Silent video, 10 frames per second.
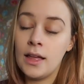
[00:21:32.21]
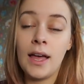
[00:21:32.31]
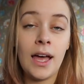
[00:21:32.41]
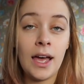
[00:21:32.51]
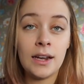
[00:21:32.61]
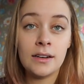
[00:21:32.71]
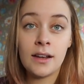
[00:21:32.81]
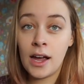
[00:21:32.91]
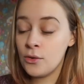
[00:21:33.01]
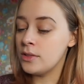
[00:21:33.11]
and
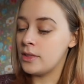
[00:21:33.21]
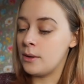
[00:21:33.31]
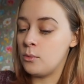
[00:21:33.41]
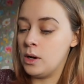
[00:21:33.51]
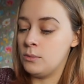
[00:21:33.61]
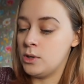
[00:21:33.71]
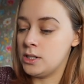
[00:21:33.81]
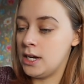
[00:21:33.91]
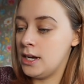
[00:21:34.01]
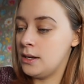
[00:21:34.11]
iron them one more
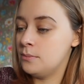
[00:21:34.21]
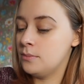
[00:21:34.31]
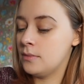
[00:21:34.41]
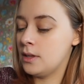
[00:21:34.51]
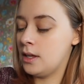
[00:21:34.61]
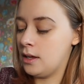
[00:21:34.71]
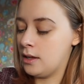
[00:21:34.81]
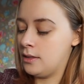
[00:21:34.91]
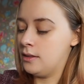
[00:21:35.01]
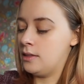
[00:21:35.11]
time,
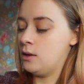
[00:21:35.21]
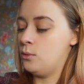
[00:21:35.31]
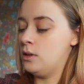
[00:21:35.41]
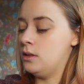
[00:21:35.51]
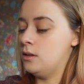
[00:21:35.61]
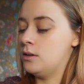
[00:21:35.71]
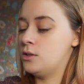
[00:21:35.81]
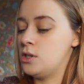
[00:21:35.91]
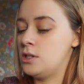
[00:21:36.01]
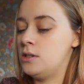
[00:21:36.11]
I think they will look
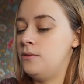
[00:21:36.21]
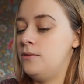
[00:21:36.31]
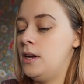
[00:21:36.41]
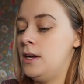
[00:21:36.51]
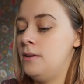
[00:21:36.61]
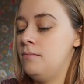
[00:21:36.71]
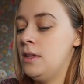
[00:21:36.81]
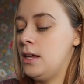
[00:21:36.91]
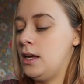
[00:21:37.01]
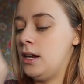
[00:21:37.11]
just fine.
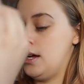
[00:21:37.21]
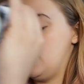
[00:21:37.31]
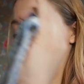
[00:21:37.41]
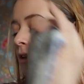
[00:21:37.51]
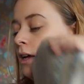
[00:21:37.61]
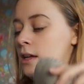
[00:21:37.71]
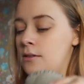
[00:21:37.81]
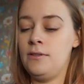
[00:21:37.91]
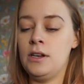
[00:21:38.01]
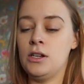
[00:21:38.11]
And I have
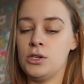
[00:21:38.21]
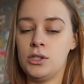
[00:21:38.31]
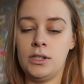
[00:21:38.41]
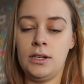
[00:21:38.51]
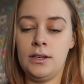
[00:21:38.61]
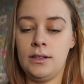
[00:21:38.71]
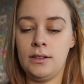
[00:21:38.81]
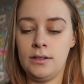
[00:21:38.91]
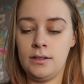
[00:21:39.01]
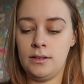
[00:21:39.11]
finished
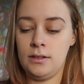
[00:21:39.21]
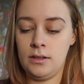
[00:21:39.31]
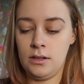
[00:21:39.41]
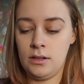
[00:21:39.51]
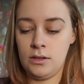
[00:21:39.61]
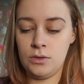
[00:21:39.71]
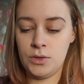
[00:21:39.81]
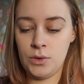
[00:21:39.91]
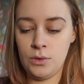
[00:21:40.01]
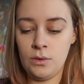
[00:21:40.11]

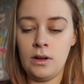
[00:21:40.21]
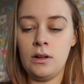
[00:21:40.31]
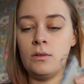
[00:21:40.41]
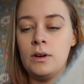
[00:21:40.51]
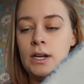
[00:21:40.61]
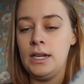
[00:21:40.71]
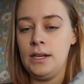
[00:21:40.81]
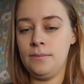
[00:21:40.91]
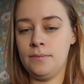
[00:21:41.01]
2 already.